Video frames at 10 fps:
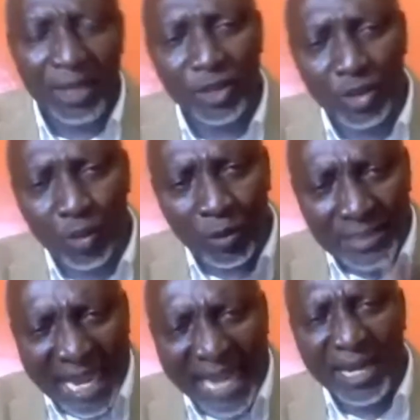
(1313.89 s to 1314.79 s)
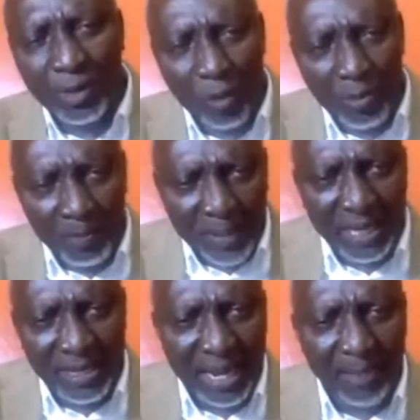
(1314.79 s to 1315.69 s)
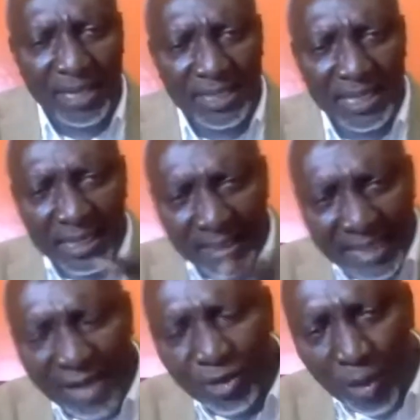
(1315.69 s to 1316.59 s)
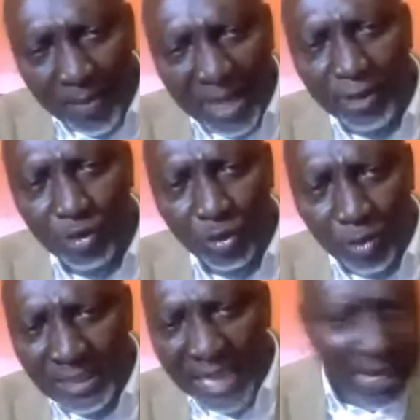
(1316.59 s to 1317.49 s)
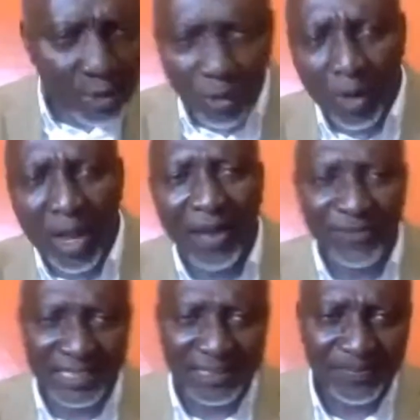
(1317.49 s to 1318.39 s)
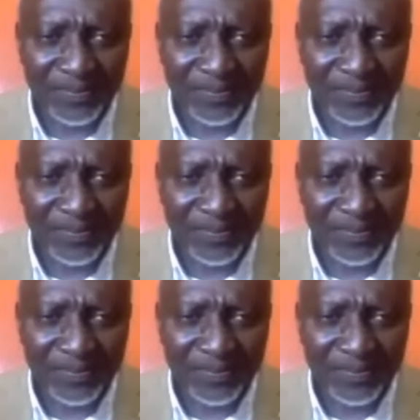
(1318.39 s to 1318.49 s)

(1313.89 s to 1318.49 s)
You will die and will be paying that money. That your money to you will die, you will not have it.